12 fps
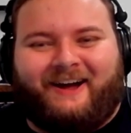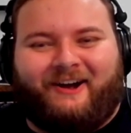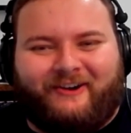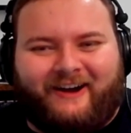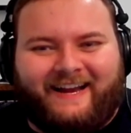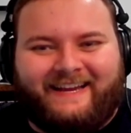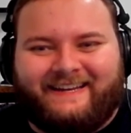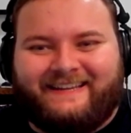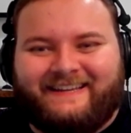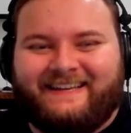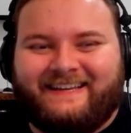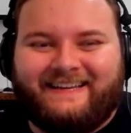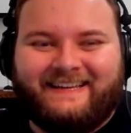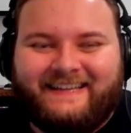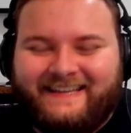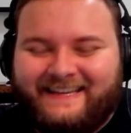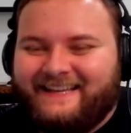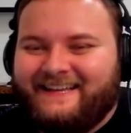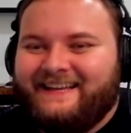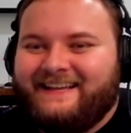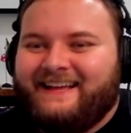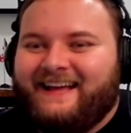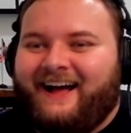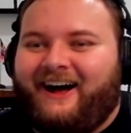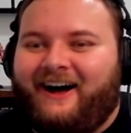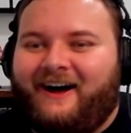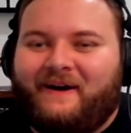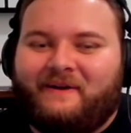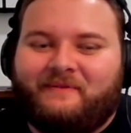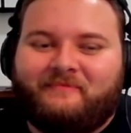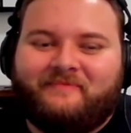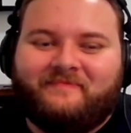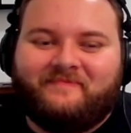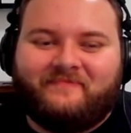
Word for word: all right um